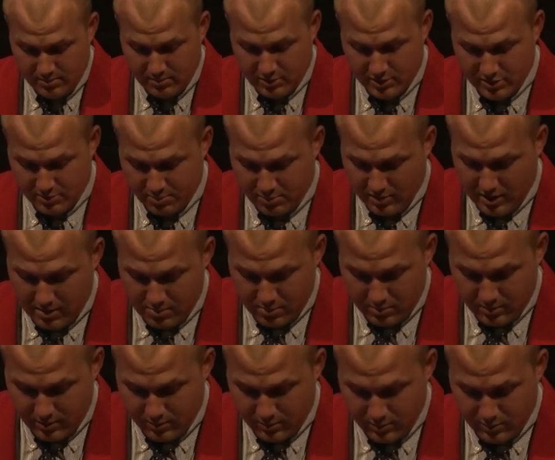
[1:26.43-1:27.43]
but it's
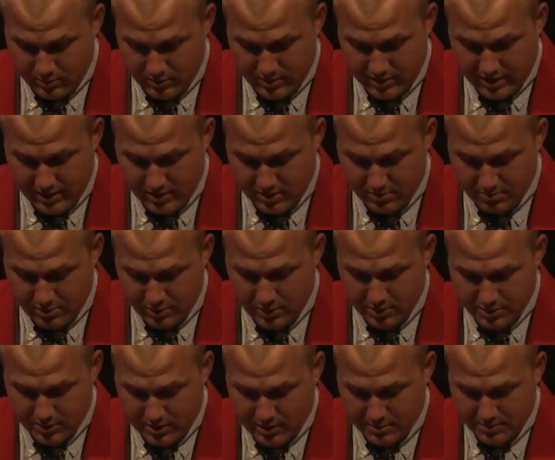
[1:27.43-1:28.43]
probably ruined any
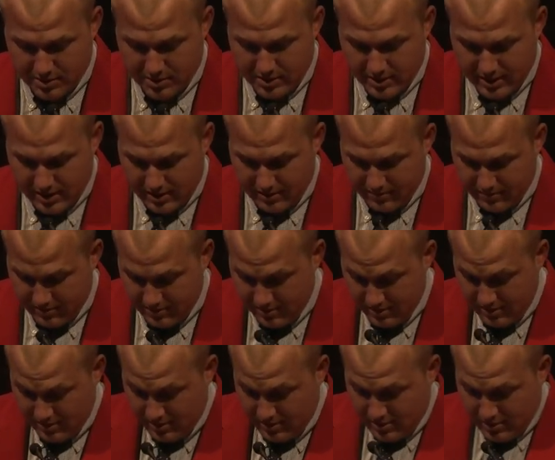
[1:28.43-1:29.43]
composure I was going to have
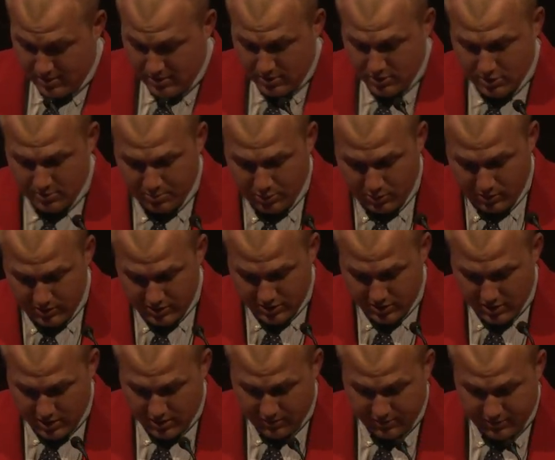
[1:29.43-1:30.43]
to pull
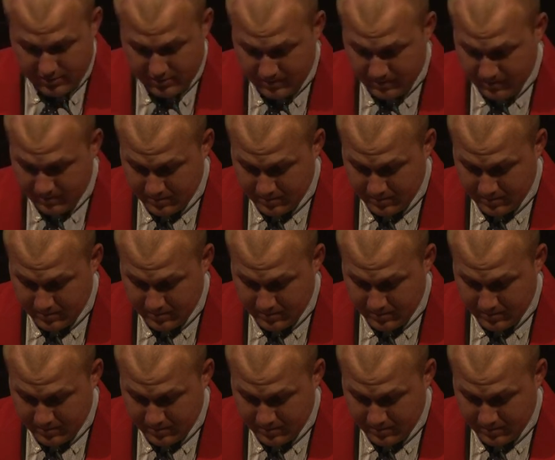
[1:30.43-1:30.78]
this off.